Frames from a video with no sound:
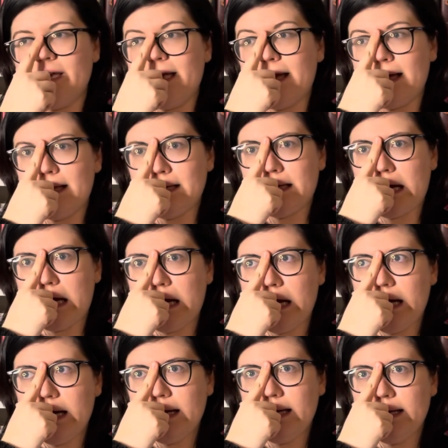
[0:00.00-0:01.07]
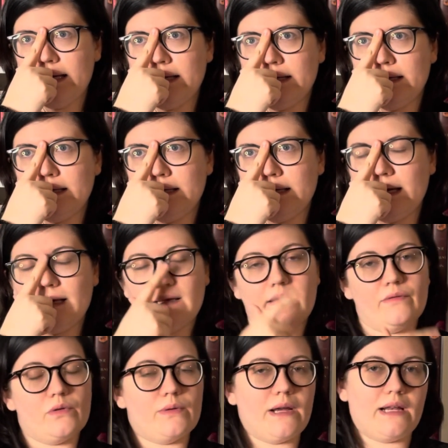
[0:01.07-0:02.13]
and I had
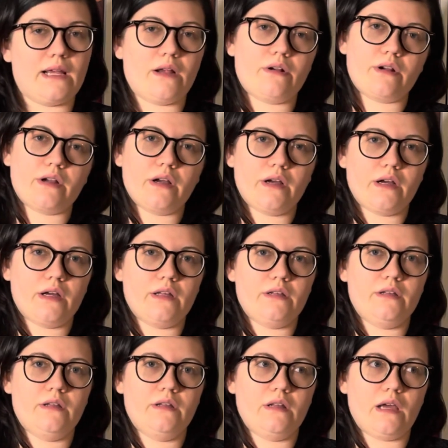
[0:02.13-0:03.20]
never read Aragon.